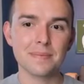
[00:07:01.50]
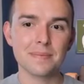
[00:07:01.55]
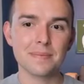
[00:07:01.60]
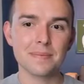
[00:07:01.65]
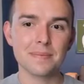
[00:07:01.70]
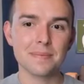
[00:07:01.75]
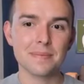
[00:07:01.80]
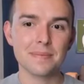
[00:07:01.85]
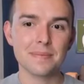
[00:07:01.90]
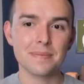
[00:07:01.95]

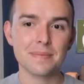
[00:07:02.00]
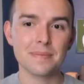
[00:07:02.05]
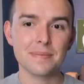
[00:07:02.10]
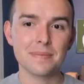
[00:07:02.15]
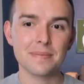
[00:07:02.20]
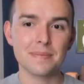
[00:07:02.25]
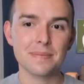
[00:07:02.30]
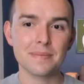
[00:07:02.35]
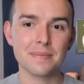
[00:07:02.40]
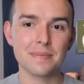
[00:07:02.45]

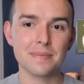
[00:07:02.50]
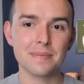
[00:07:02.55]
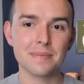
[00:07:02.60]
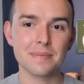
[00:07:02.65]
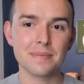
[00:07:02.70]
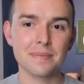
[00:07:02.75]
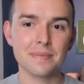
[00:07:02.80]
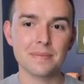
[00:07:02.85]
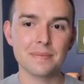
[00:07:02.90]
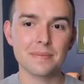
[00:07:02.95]

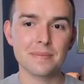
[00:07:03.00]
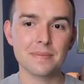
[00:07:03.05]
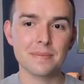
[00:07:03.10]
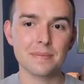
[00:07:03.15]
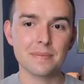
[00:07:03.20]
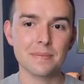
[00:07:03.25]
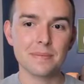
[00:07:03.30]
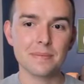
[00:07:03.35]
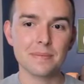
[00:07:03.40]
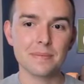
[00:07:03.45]

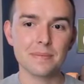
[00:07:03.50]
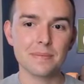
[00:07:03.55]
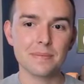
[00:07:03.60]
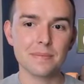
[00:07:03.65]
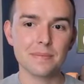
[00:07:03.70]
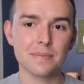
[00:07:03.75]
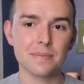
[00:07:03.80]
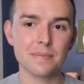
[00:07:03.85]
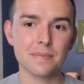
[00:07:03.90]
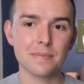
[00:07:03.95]

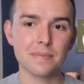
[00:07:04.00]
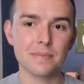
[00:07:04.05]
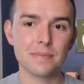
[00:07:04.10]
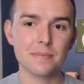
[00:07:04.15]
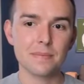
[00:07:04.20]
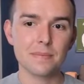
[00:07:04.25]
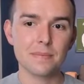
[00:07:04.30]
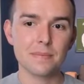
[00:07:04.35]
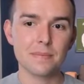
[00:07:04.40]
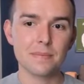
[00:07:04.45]

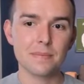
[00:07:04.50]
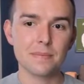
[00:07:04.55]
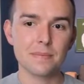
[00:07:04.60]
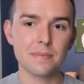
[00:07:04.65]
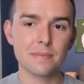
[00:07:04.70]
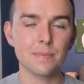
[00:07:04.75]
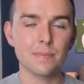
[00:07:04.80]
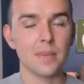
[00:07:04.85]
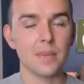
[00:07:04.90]
This person isn't speaking.